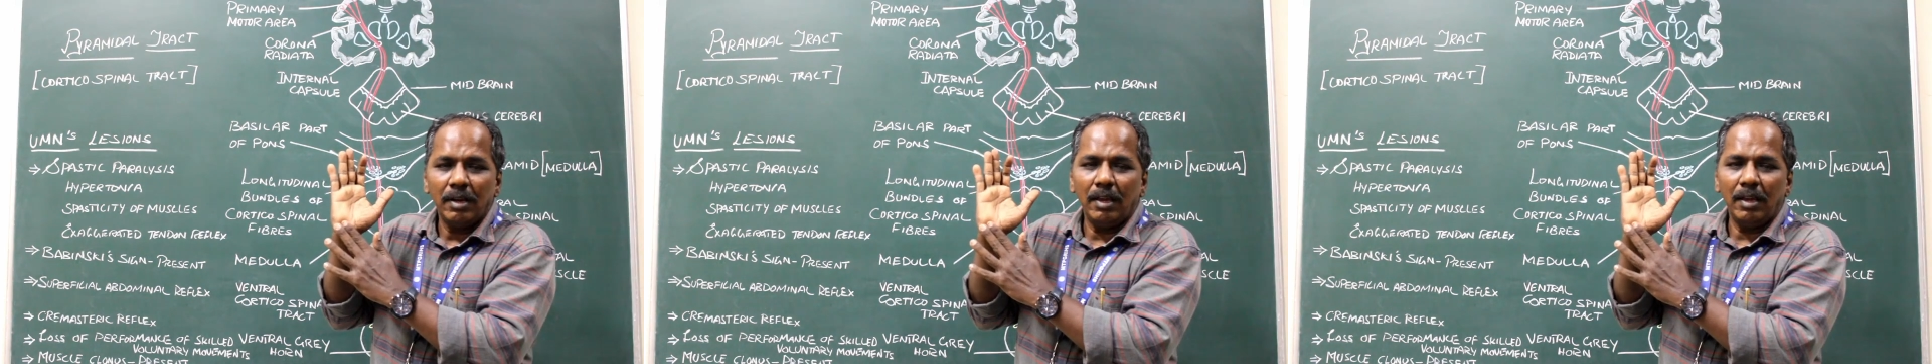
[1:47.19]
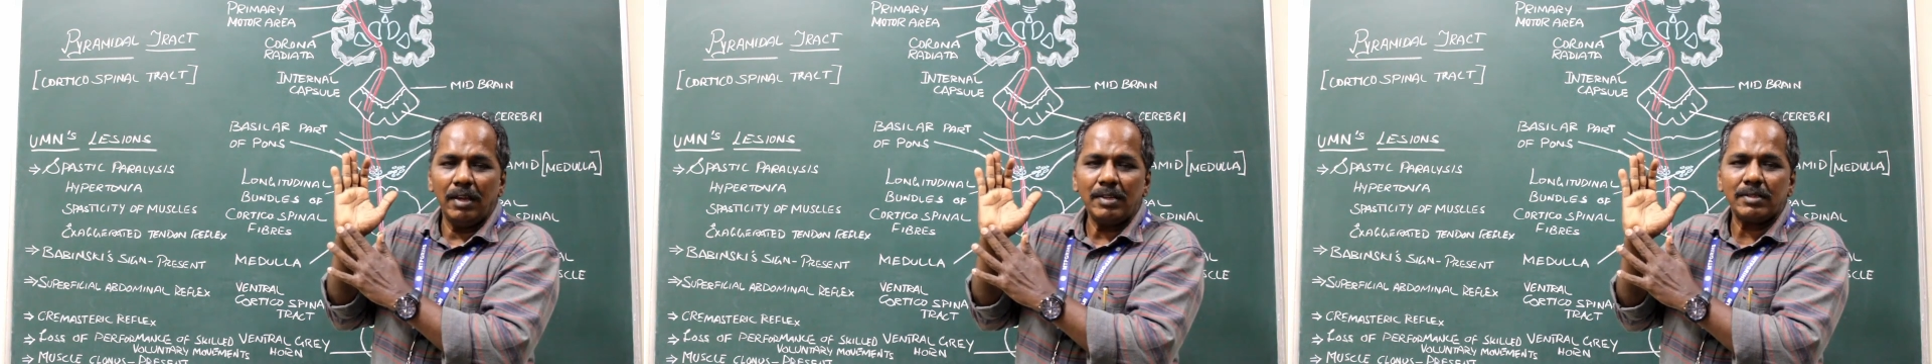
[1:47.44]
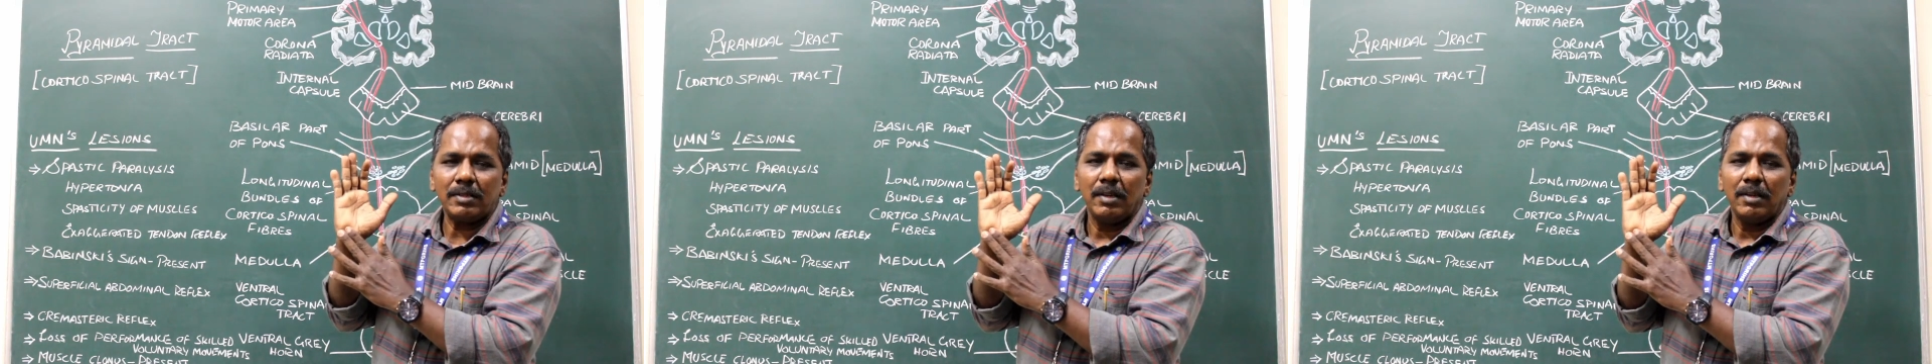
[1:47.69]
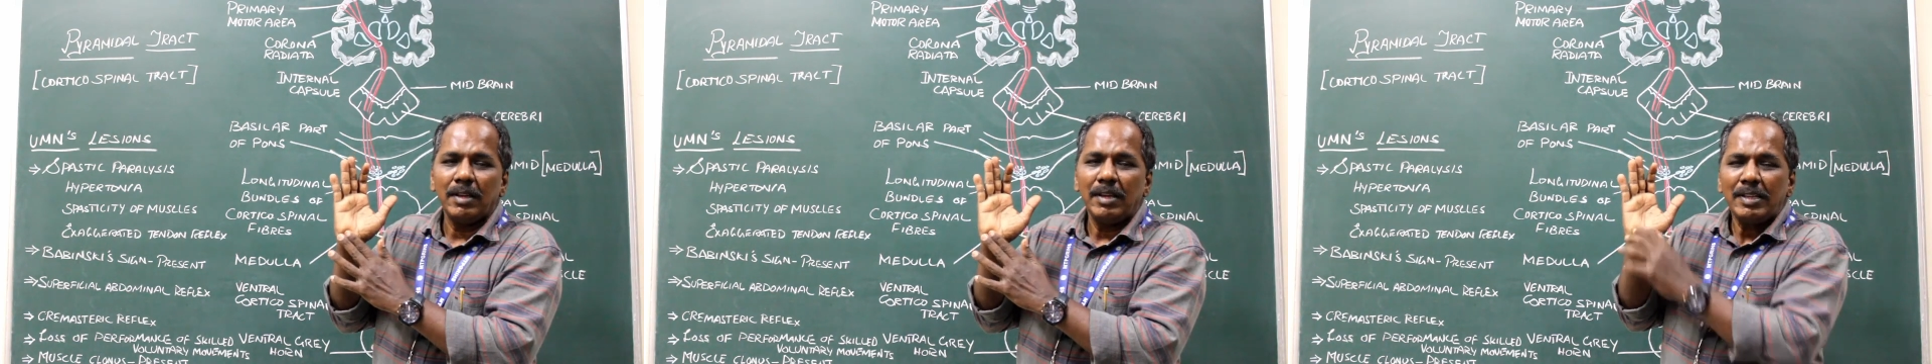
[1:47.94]

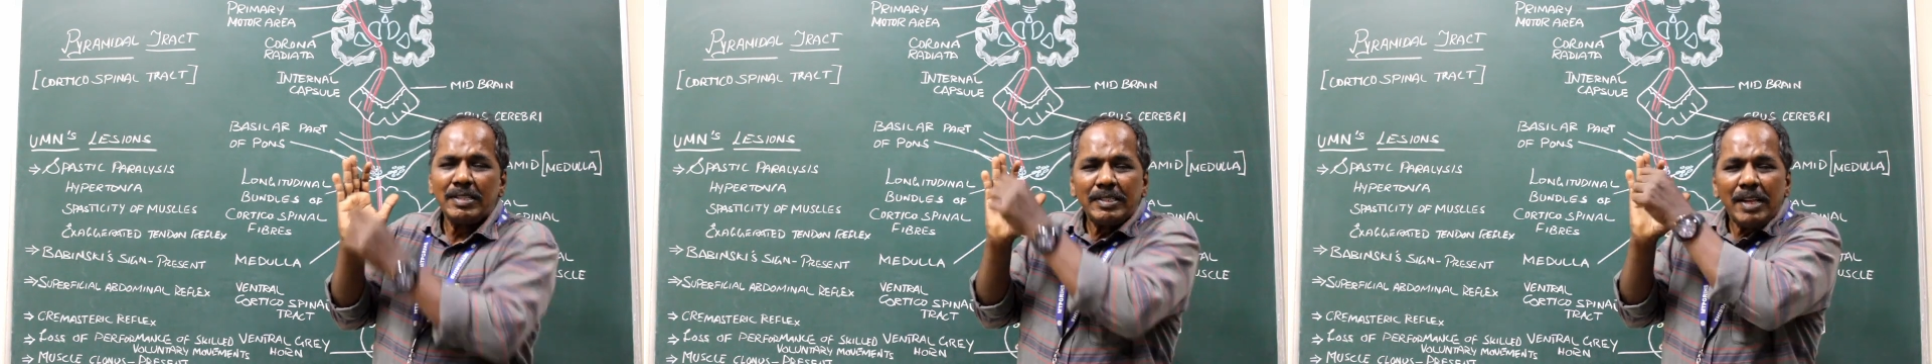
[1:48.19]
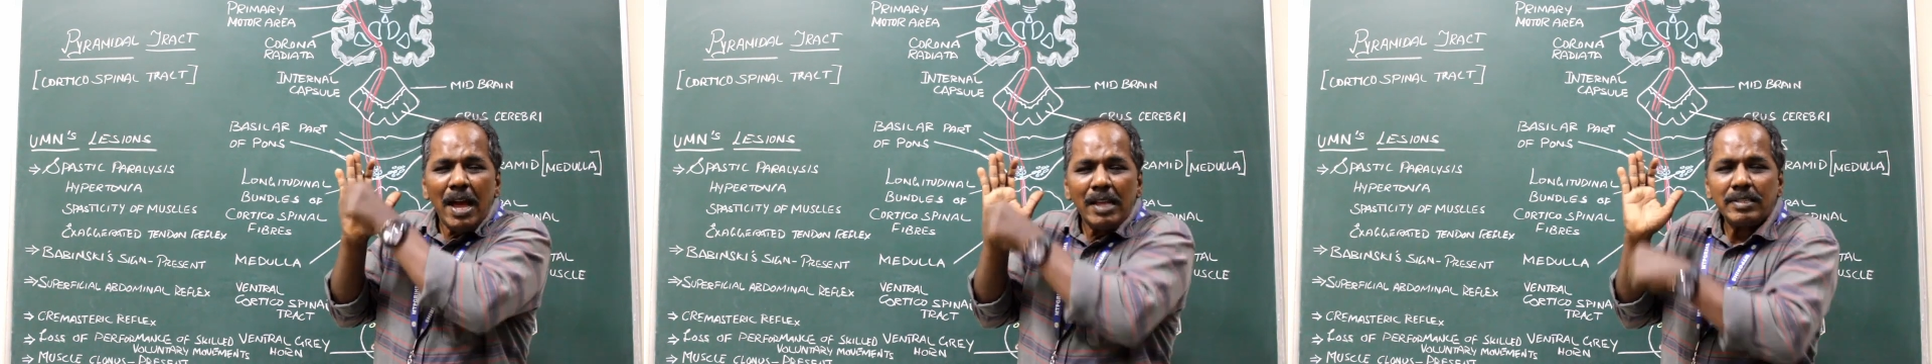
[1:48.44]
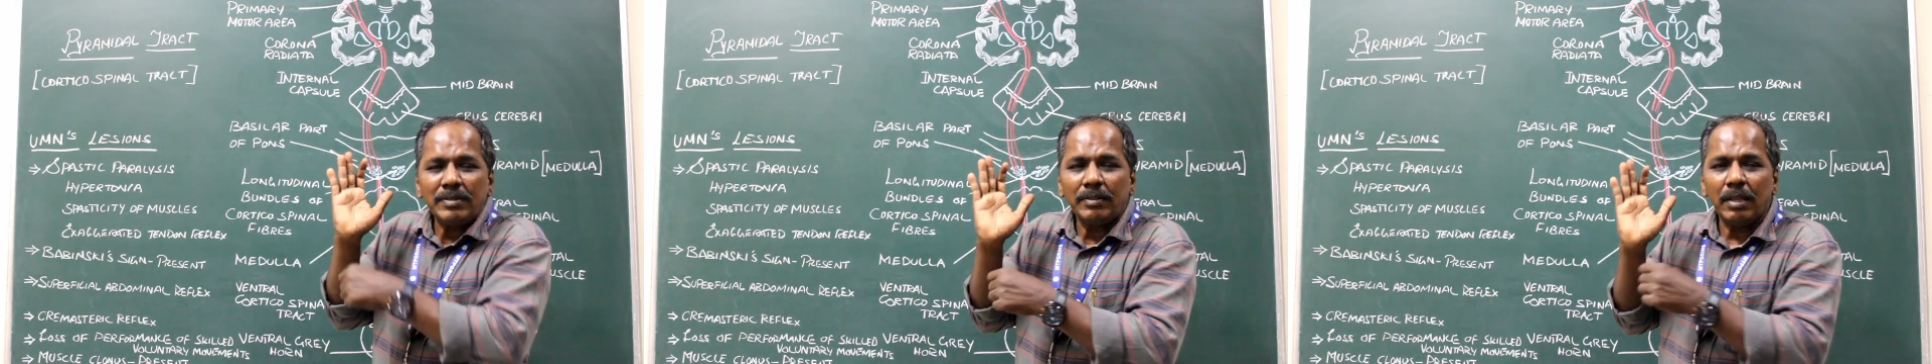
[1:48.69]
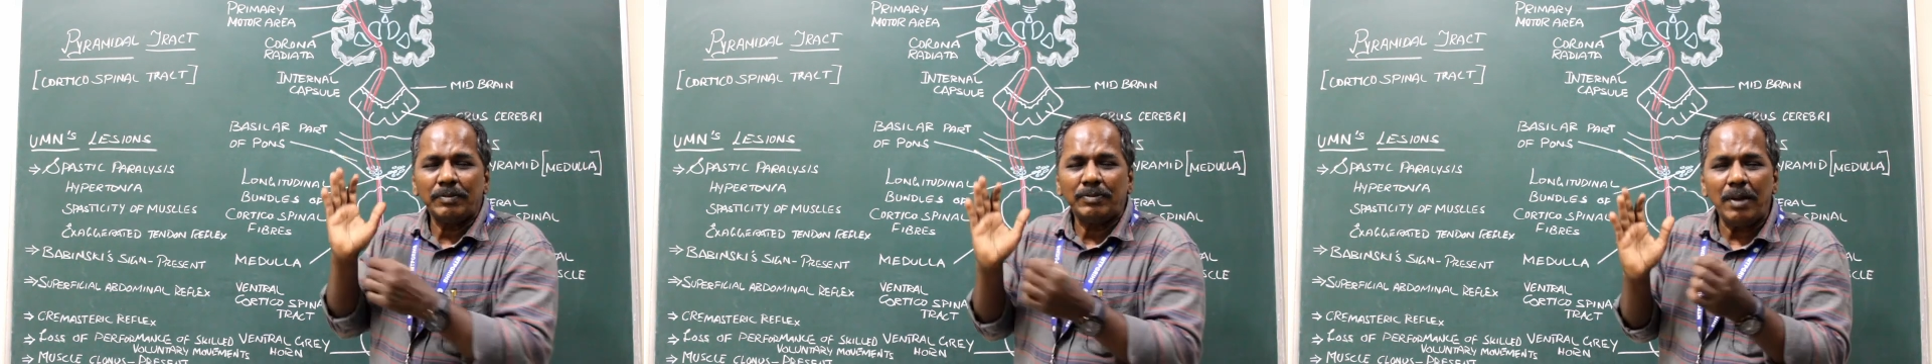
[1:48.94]
is scratched with a